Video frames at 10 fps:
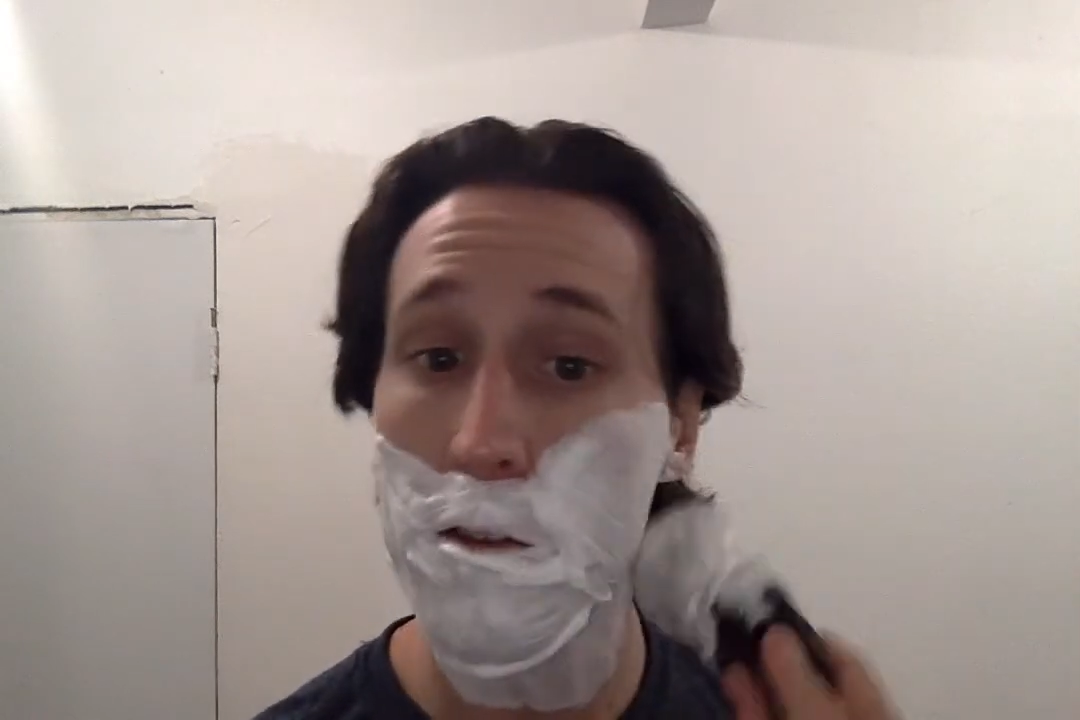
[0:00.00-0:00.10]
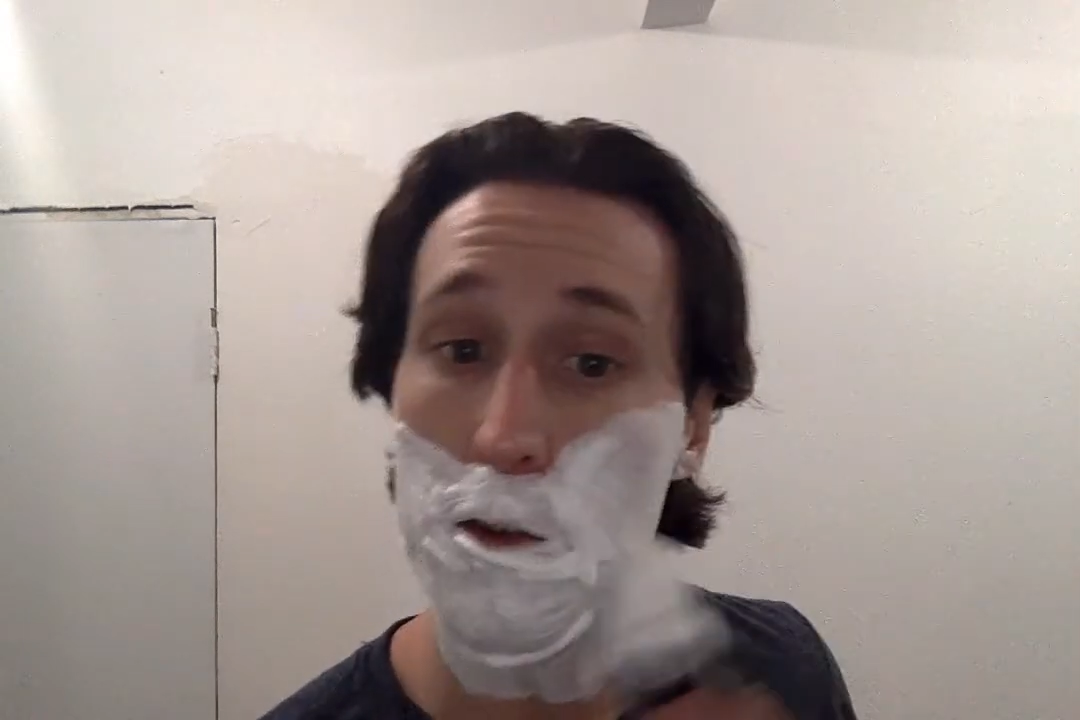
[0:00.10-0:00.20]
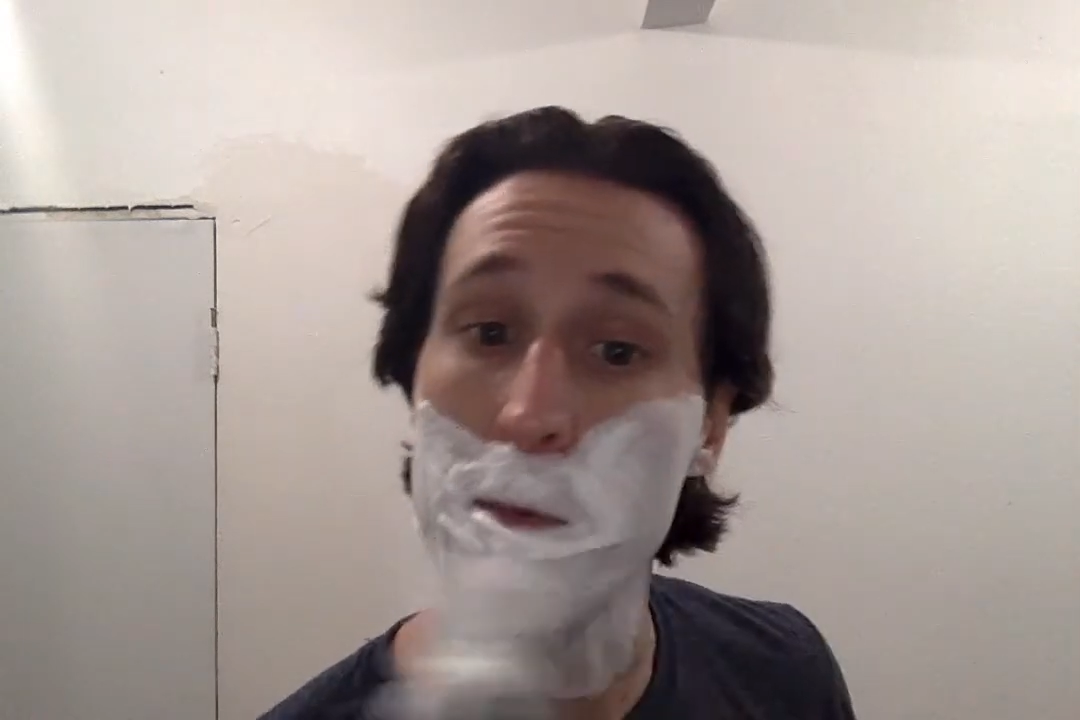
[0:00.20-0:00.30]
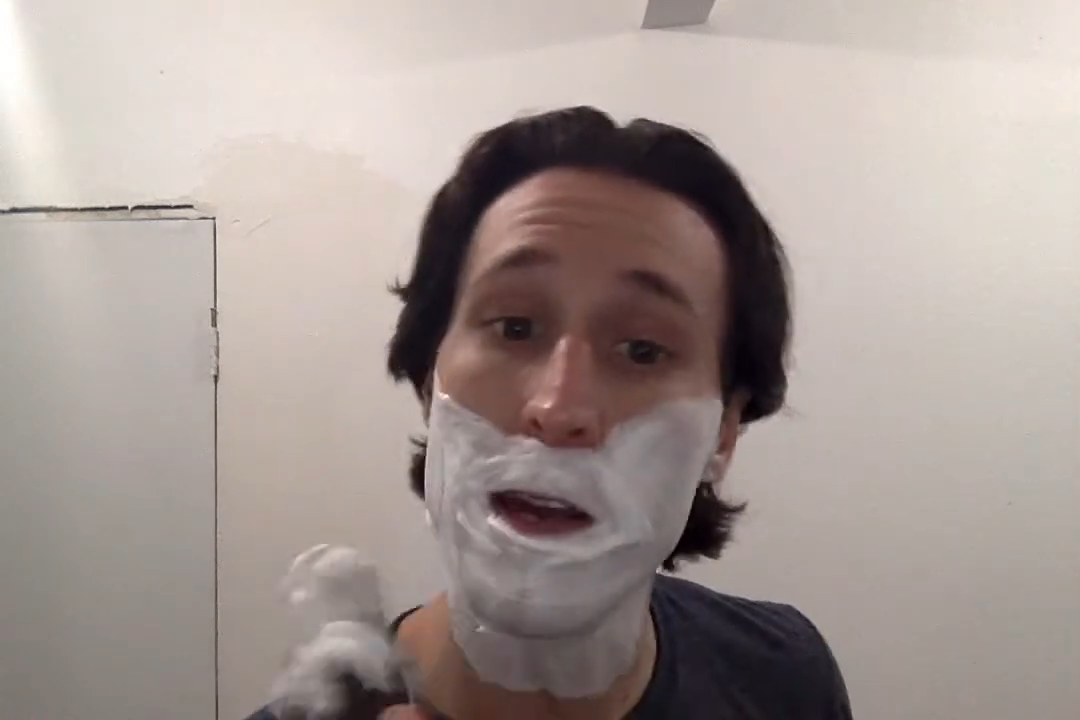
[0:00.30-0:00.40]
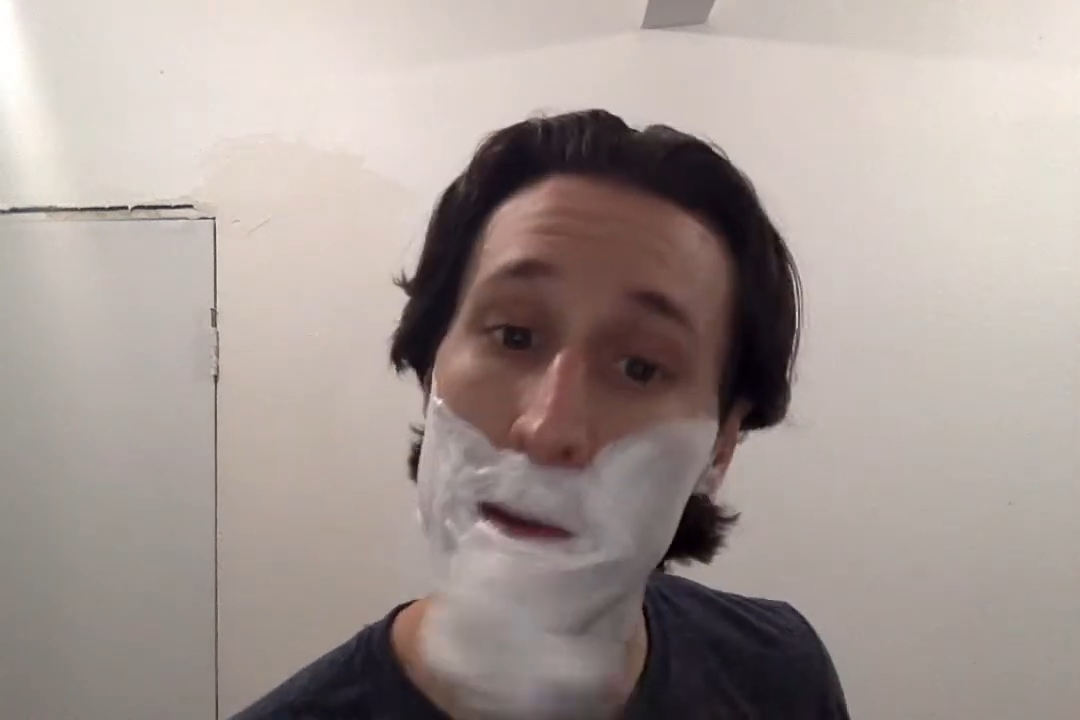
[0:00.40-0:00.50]
for
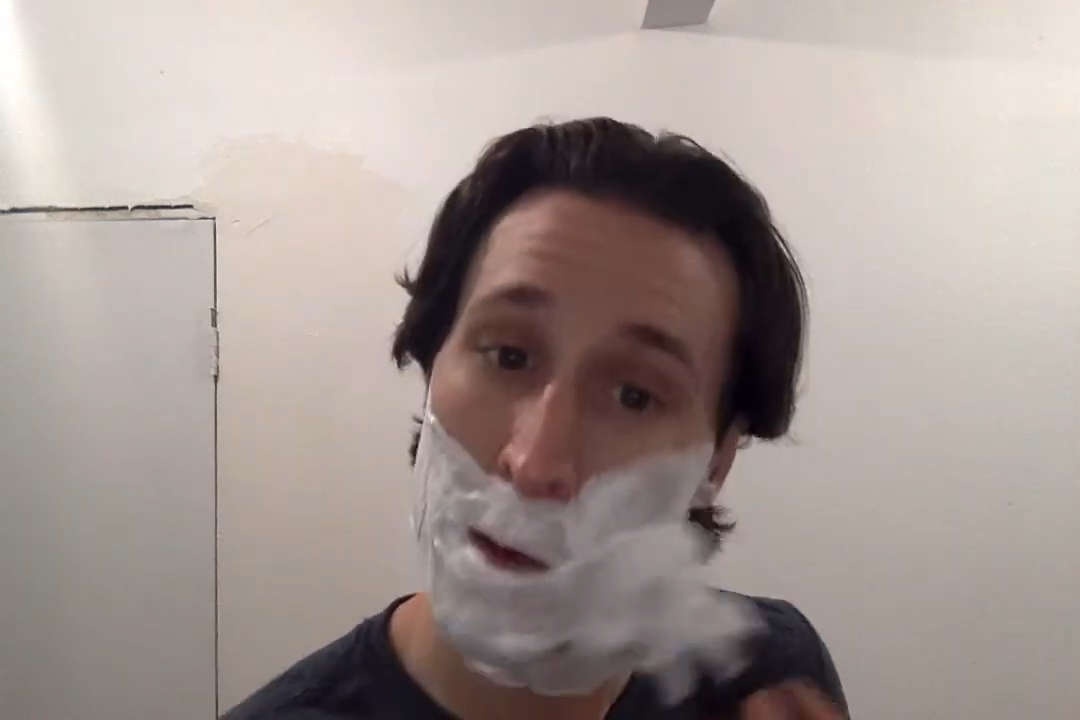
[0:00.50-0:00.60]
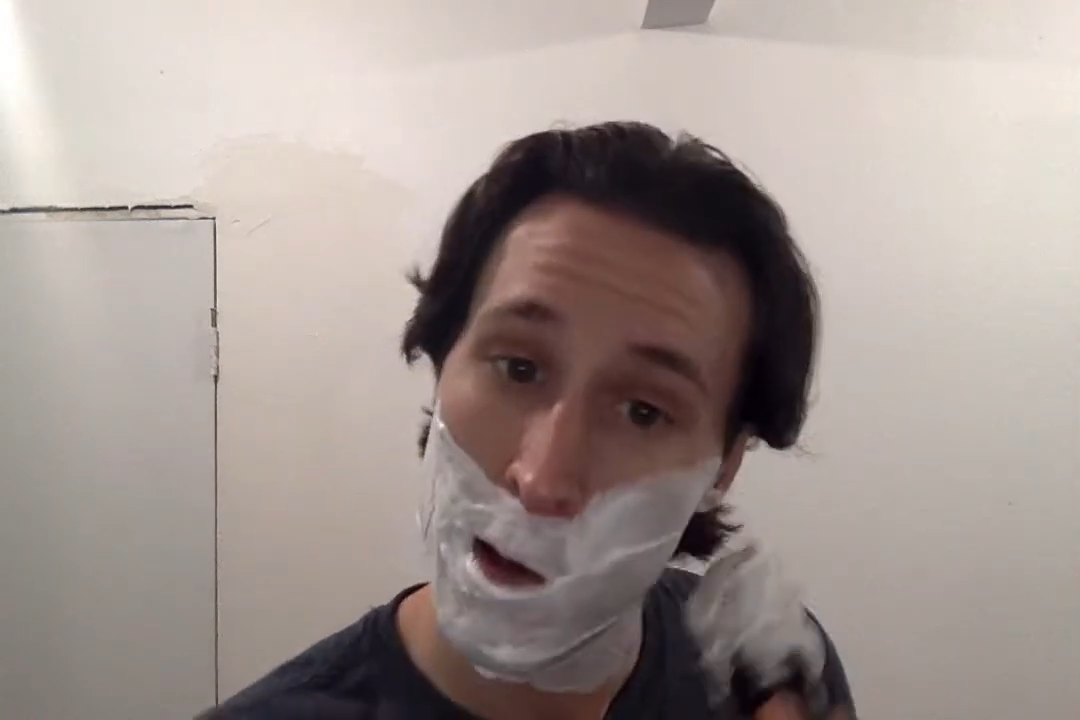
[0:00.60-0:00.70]
me.